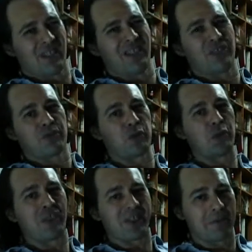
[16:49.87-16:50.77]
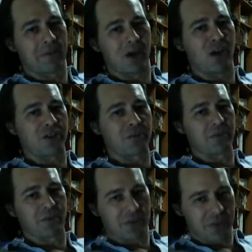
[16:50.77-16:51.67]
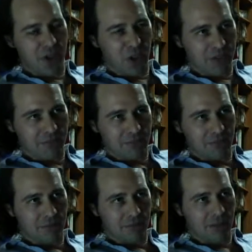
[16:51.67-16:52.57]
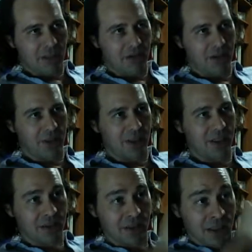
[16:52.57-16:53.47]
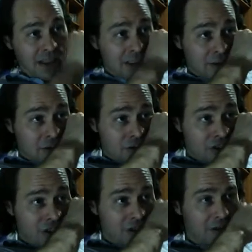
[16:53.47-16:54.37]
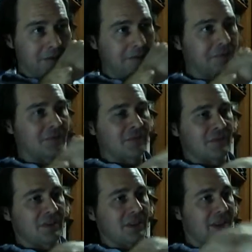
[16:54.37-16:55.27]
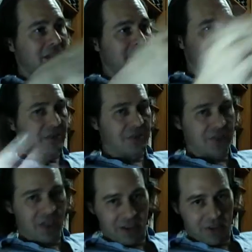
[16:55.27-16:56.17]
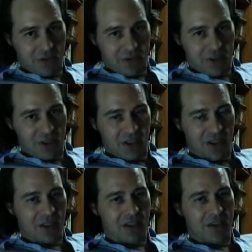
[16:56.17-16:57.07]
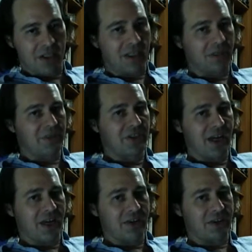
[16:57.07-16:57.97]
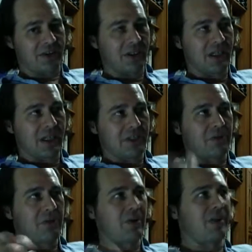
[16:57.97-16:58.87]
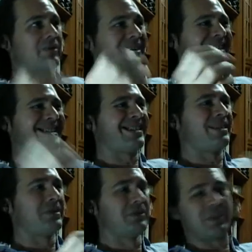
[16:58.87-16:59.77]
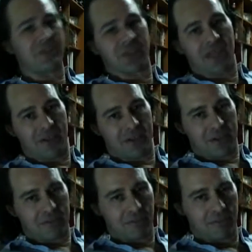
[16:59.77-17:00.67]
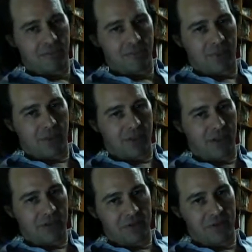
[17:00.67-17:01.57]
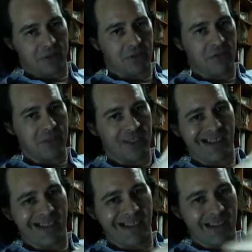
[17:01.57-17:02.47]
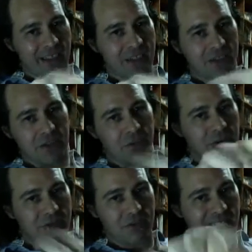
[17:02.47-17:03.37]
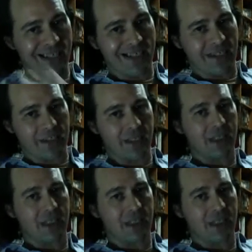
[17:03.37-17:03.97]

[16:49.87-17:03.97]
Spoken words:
It's really impossible to say, okay? So, and of course the second use is a limited action. So whoever is doing the action, okay, there's to be, he is, whoever is